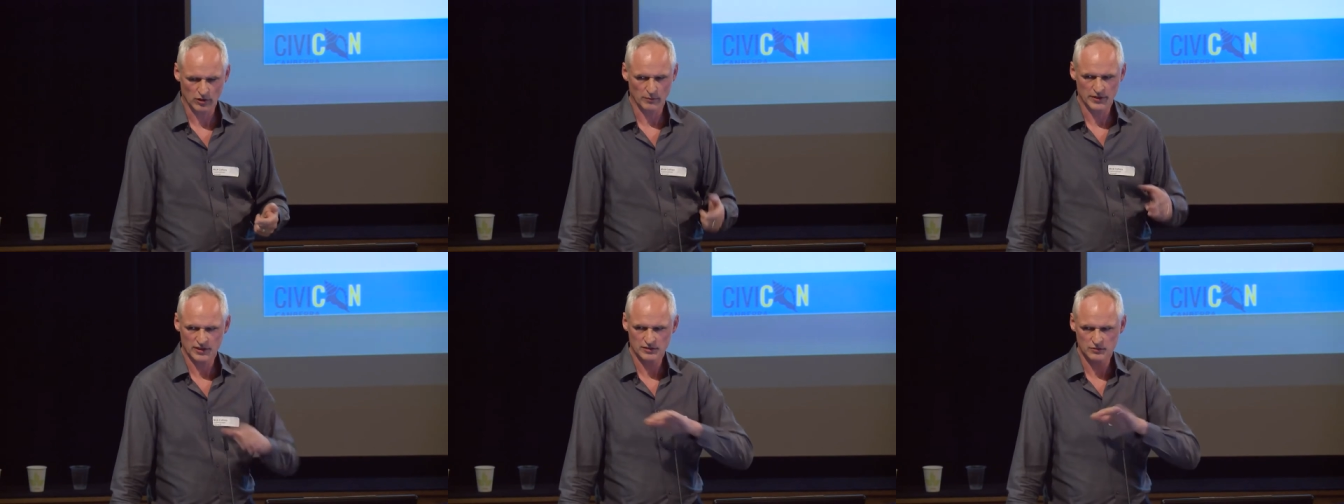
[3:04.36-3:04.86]
I
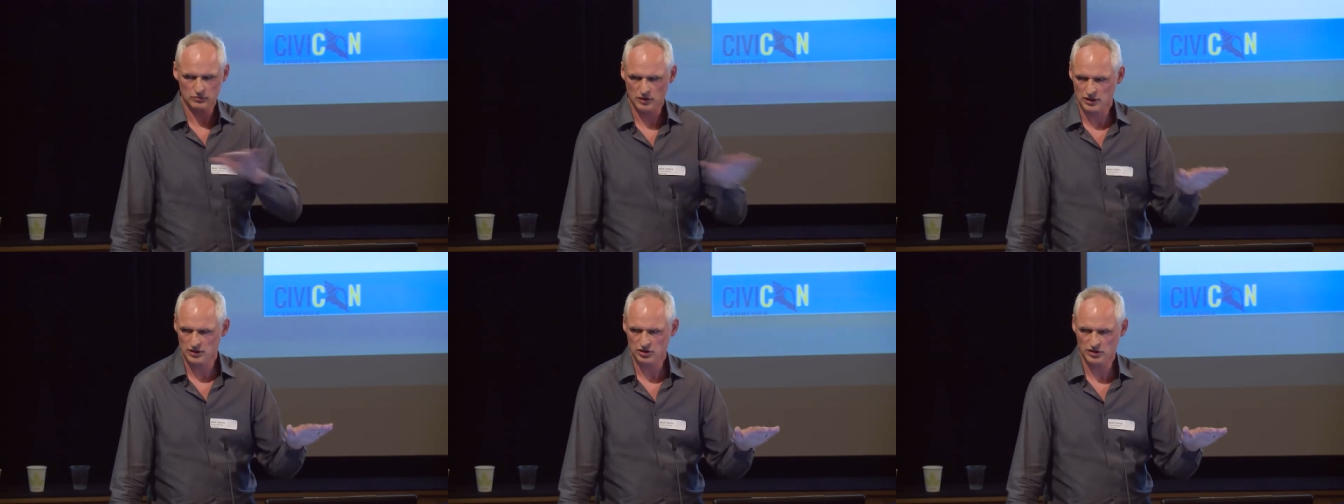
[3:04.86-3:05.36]
mean, this, we're
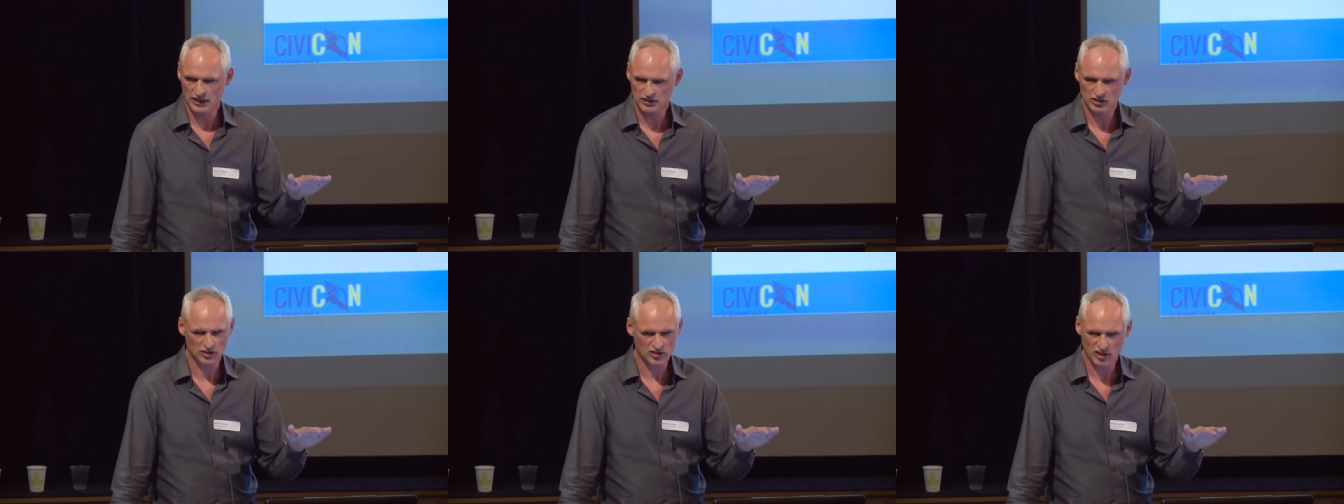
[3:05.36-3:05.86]
only
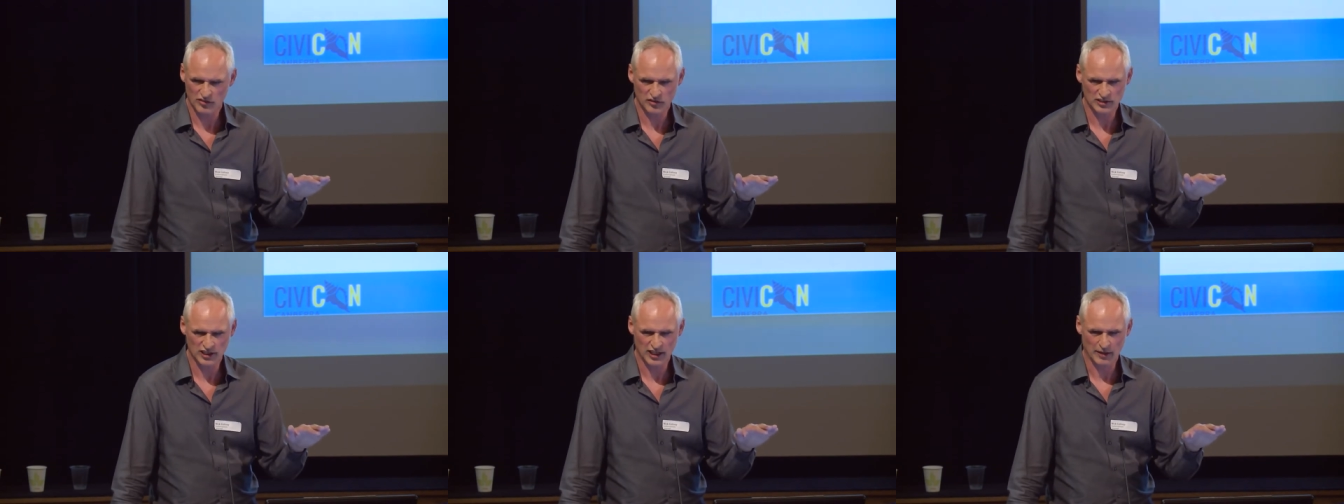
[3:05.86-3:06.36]
scratching the
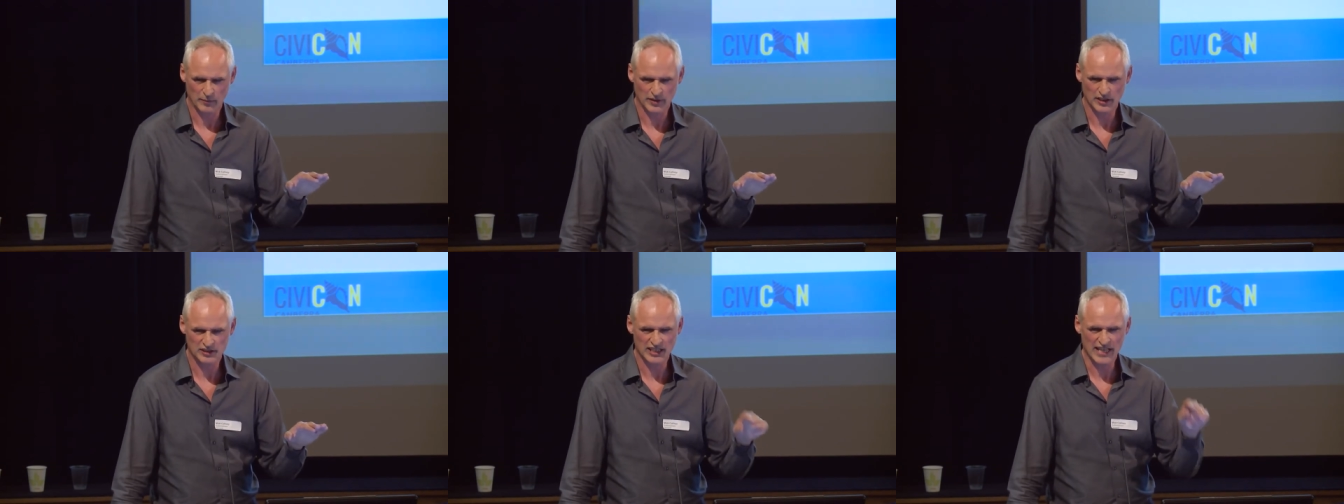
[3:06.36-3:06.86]
surface here, but
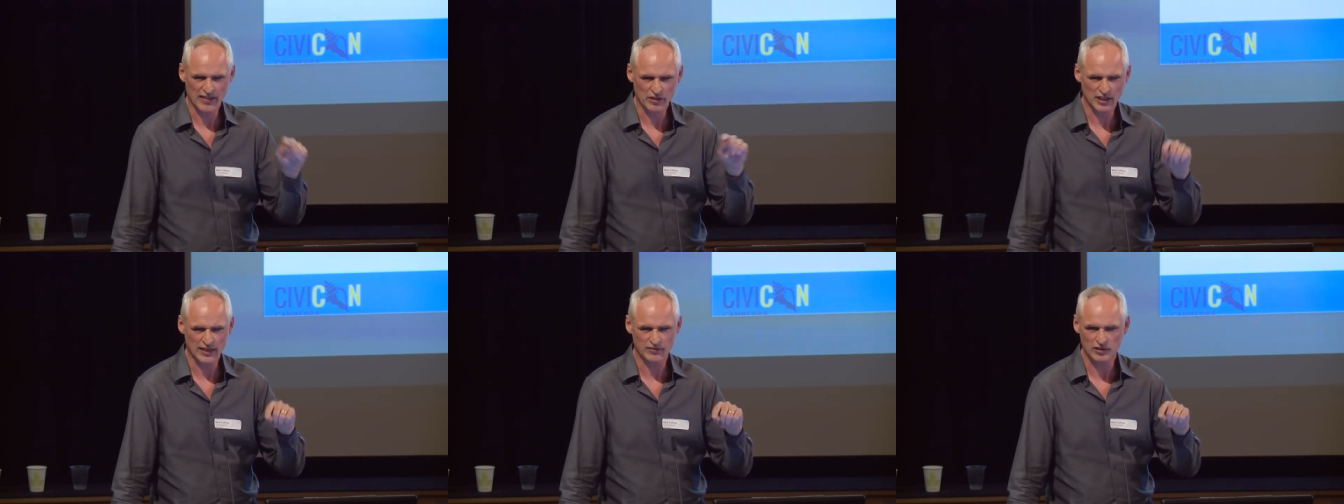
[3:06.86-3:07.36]
there's another
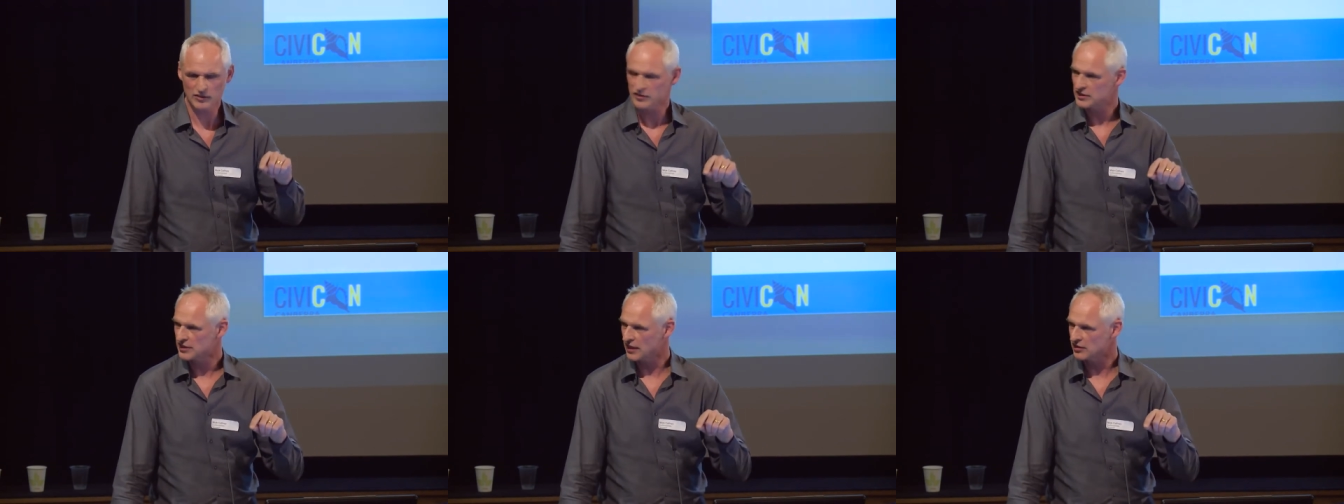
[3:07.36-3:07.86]
level of
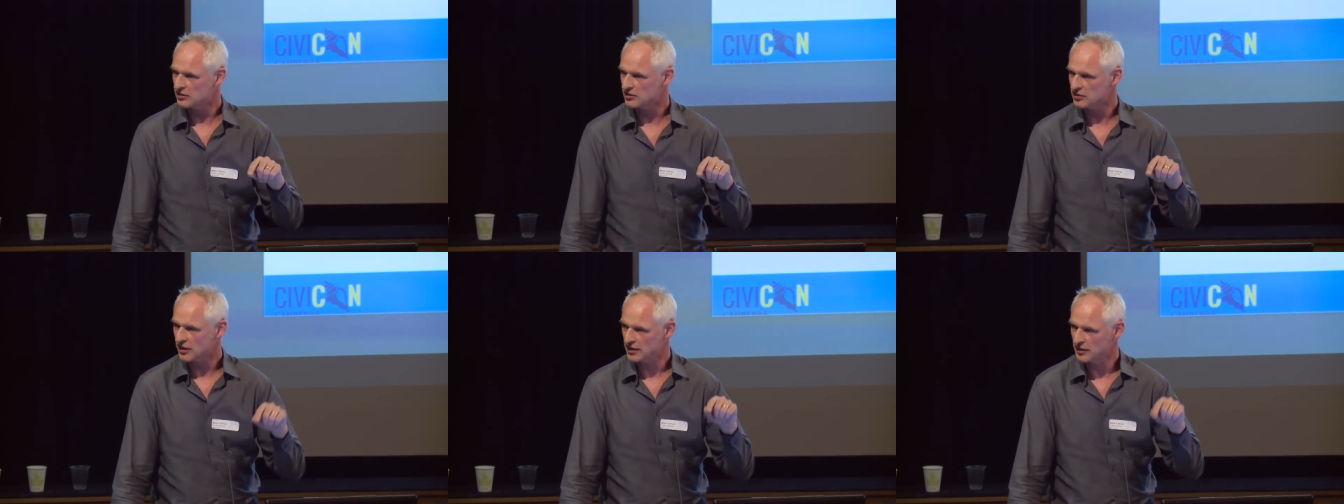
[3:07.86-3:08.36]

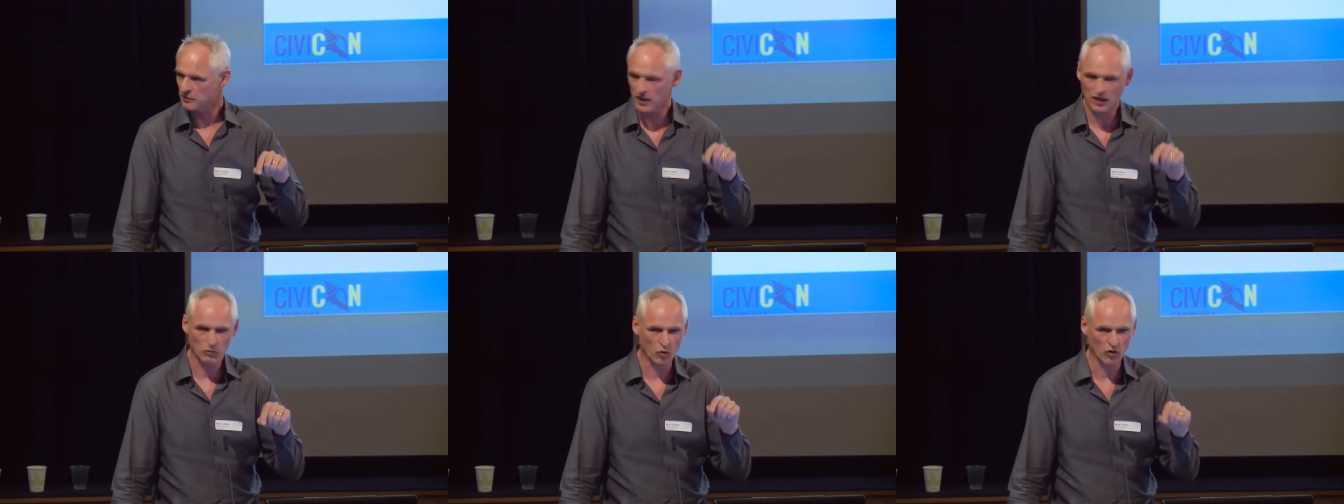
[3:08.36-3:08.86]
intelligence that you
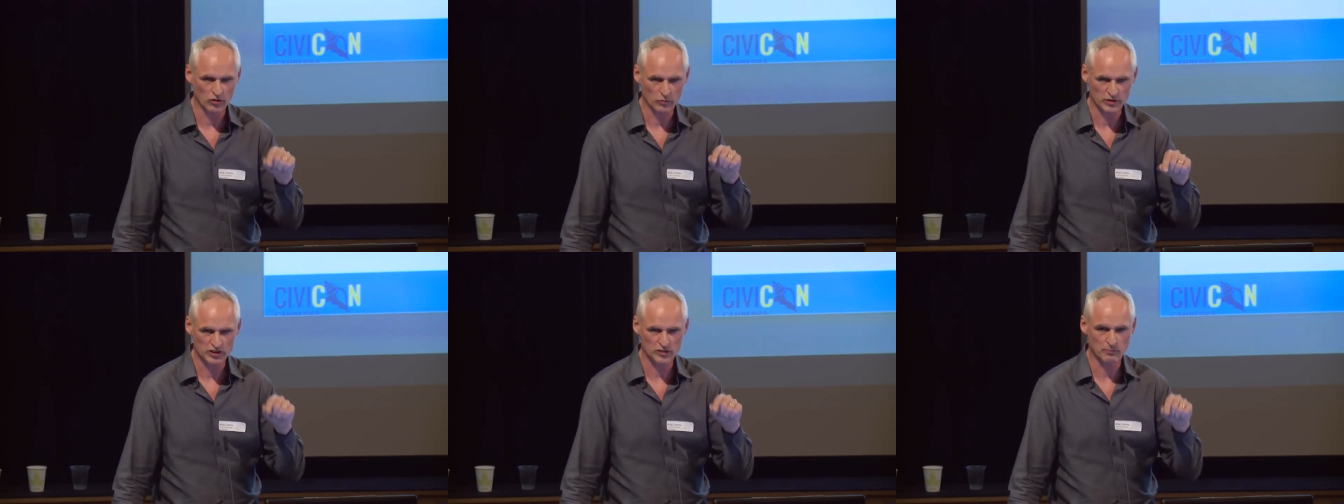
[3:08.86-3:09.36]
might want,
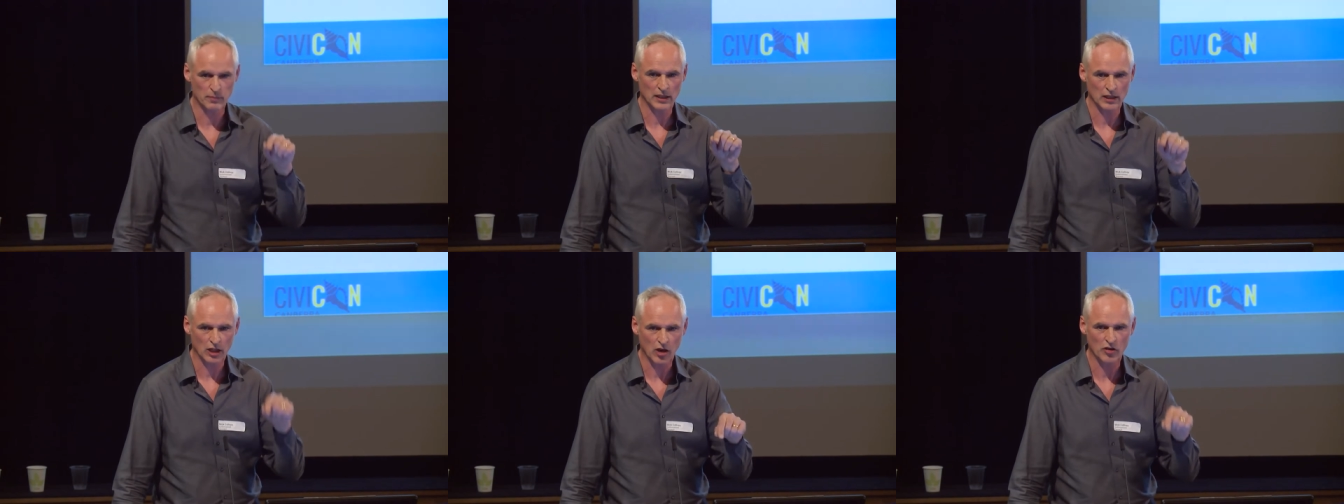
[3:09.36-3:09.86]
which is
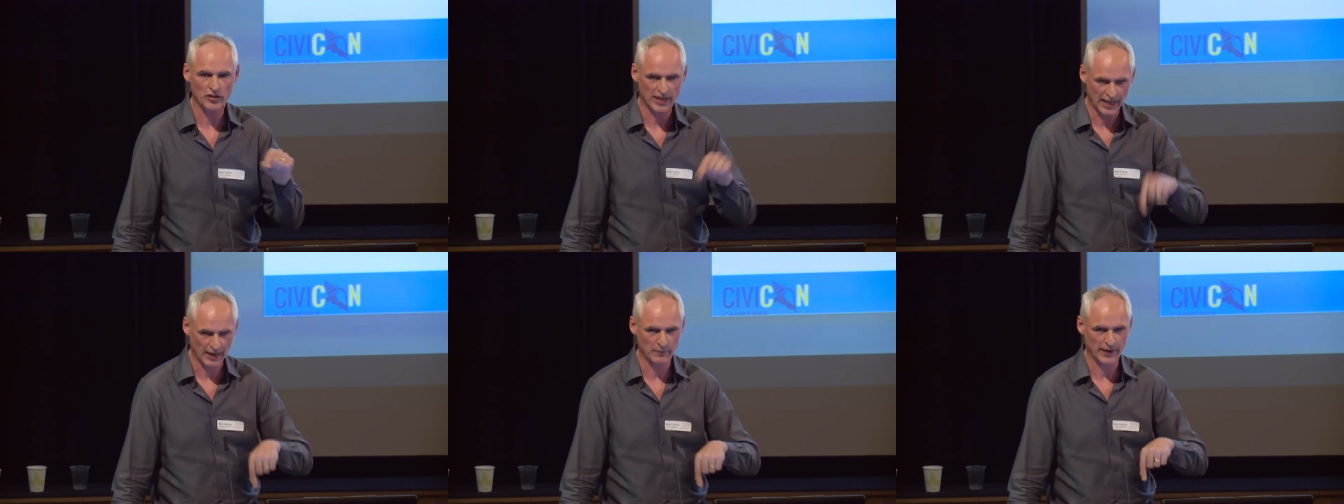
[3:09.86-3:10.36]
below the
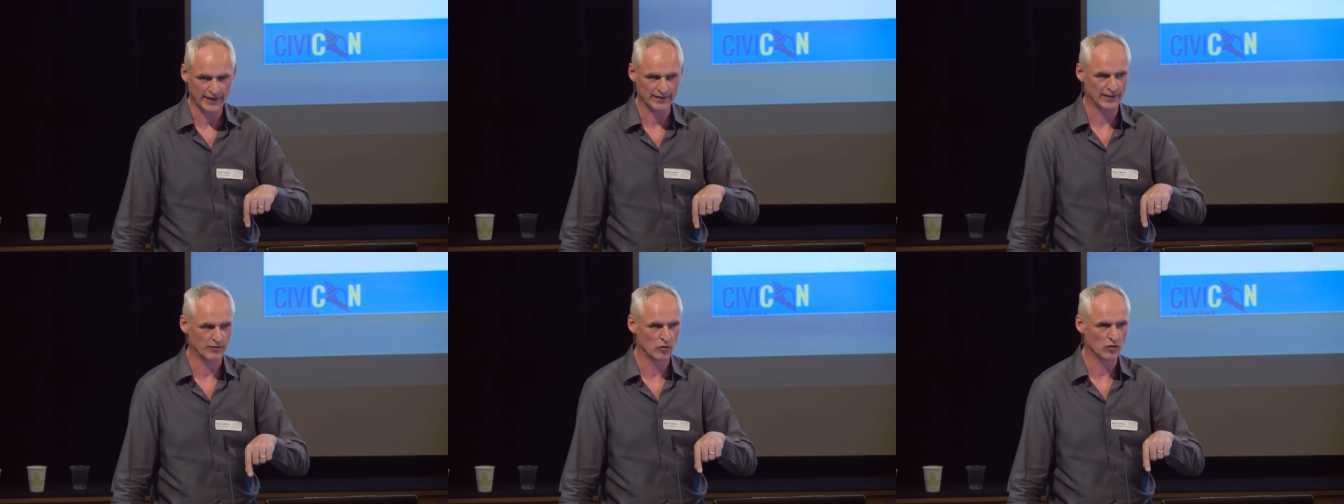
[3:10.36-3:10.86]
campaign
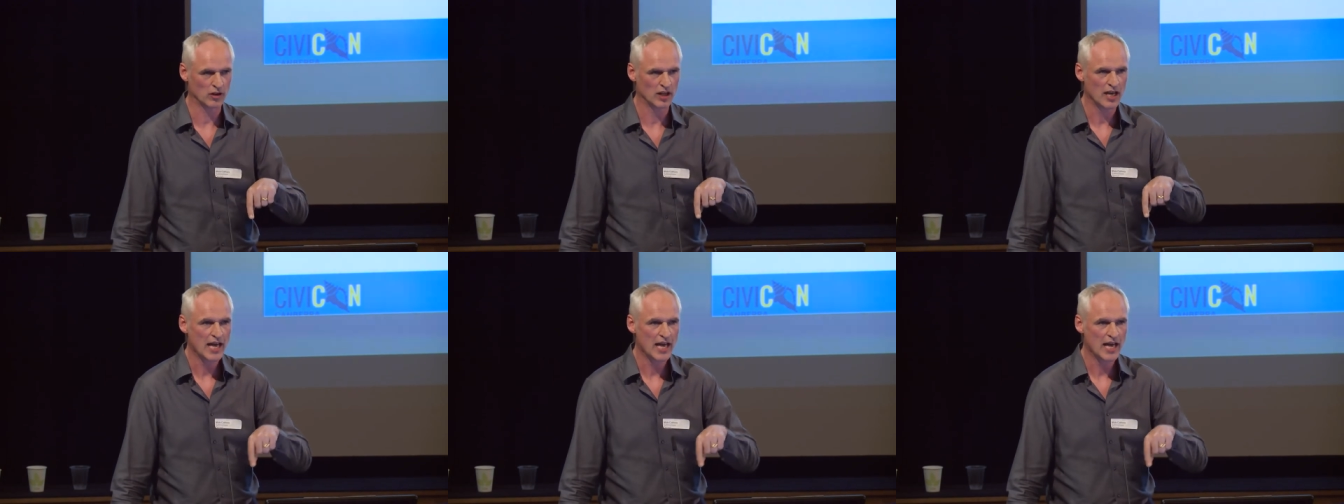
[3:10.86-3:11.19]
level.